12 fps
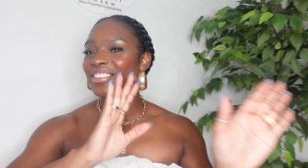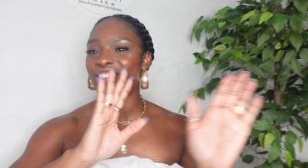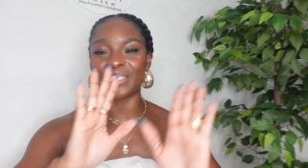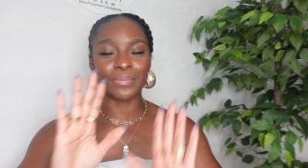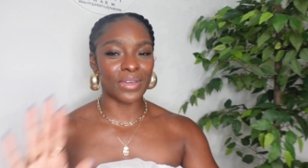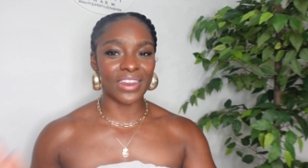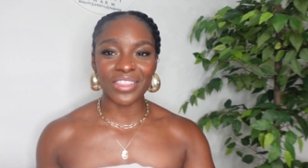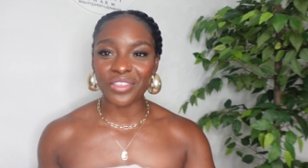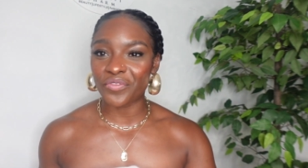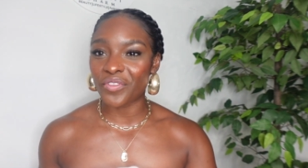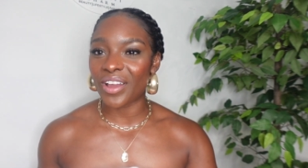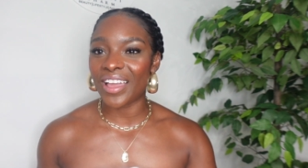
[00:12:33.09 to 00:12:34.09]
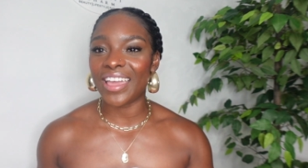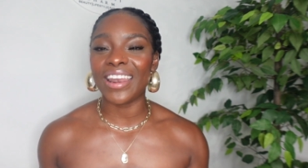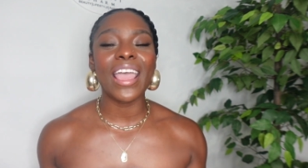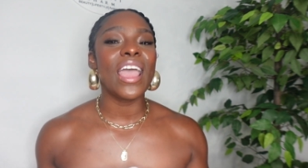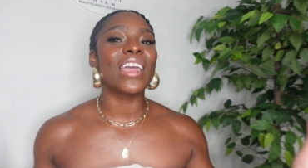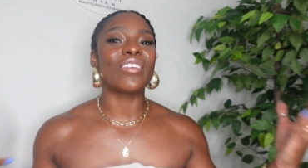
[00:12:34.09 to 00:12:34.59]
Just put it in the
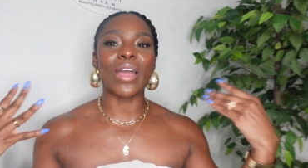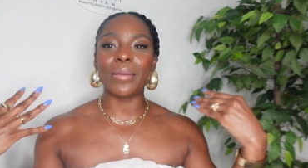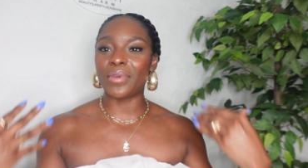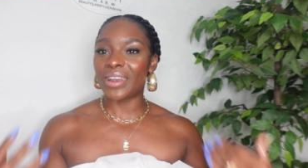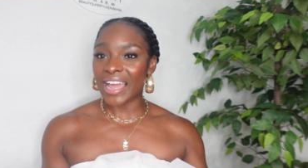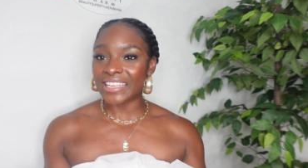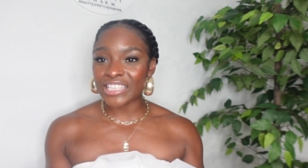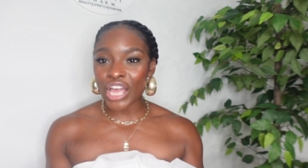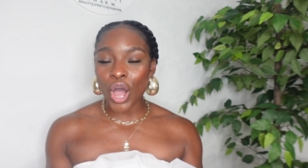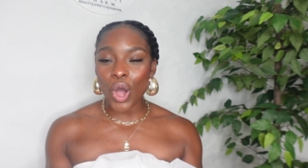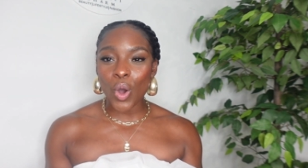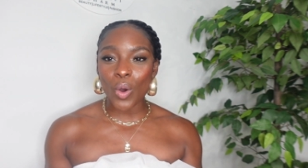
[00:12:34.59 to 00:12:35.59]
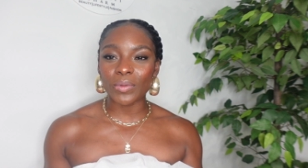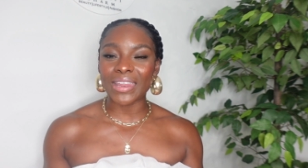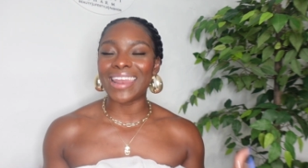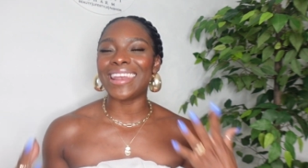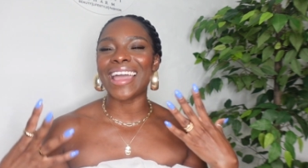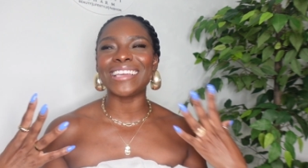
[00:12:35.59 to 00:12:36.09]
front, grab your nice coat,
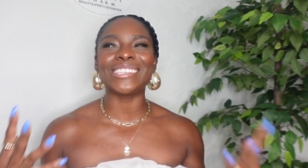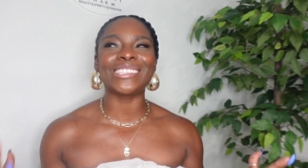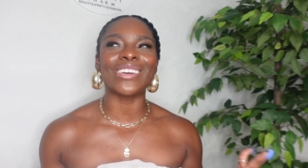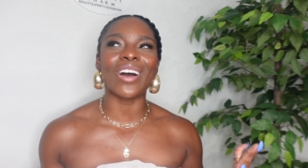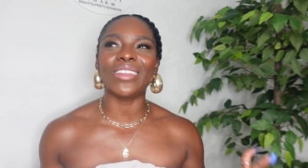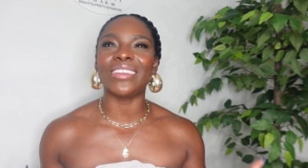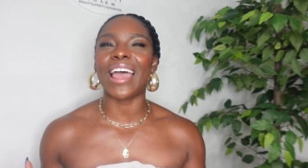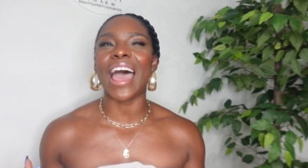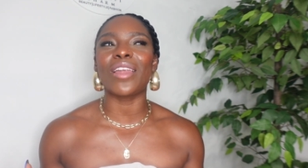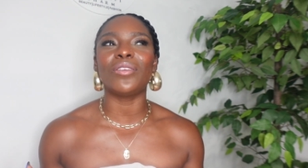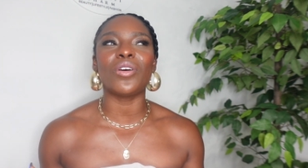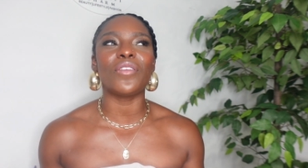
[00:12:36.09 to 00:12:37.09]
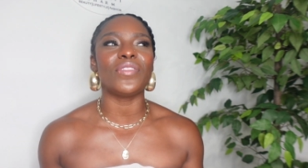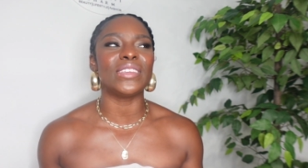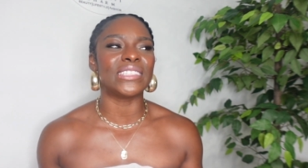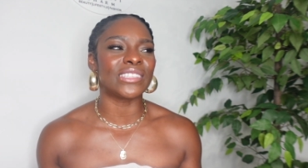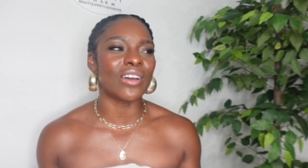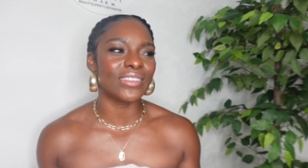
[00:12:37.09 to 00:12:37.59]
that nice salt. I don't know if
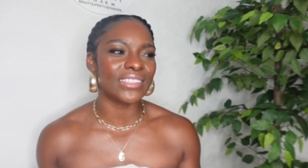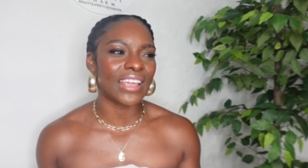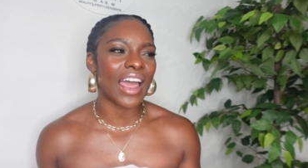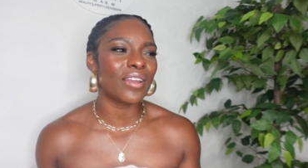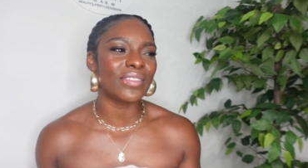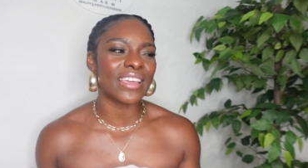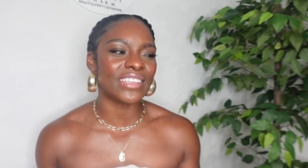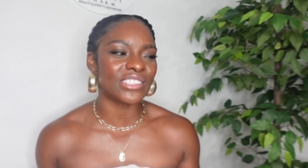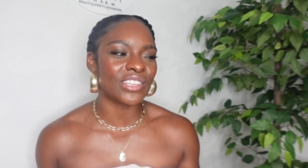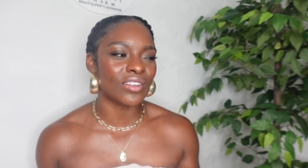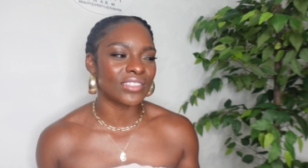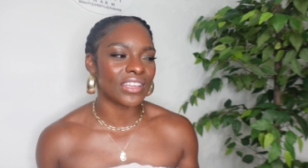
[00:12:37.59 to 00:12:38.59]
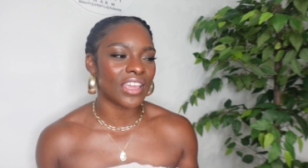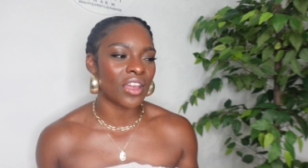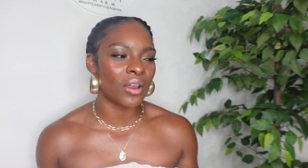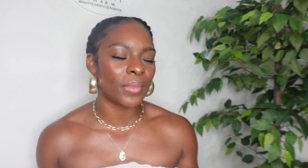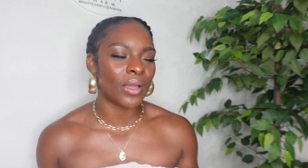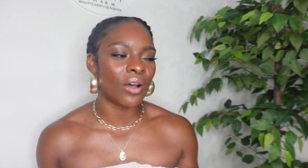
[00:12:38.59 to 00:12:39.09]
it's salted. I don't think it's salted
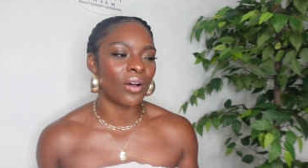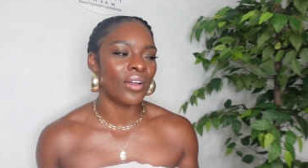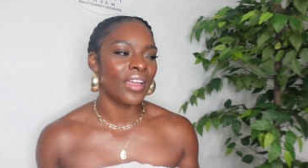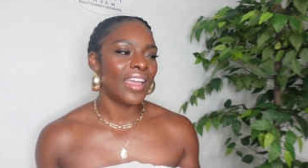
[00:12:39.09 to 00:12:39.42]
caramel.